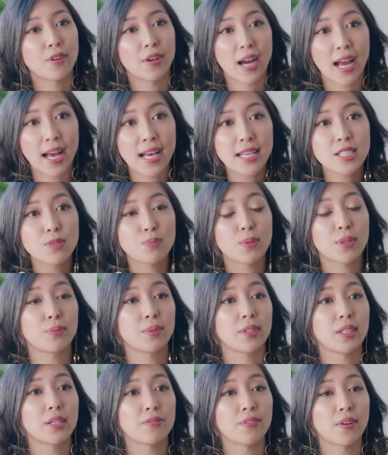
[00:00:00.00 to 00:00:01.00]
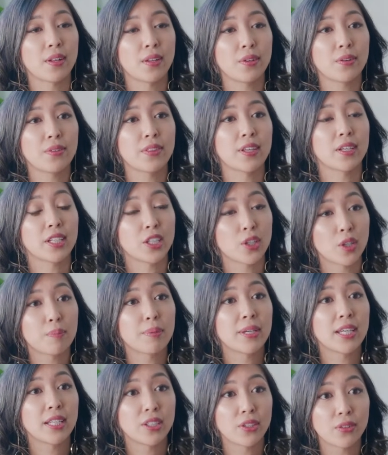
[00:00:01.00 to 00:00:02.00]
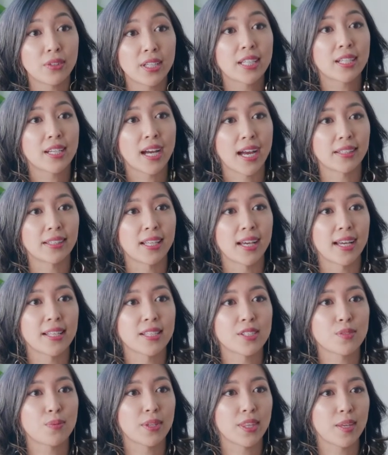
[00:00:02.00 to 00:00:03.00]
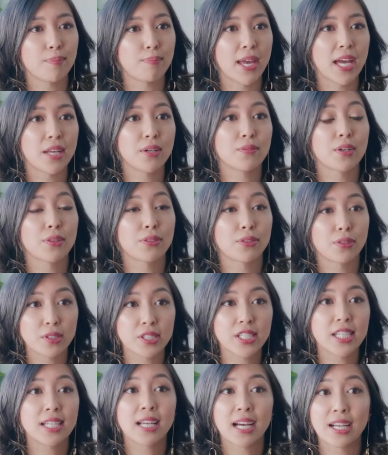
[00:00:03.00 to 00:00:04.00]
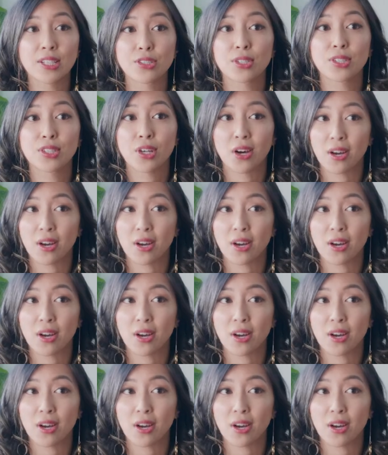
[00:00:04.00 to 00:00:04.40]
for us, we really follow the European Union guidelines, where they ban over 1,300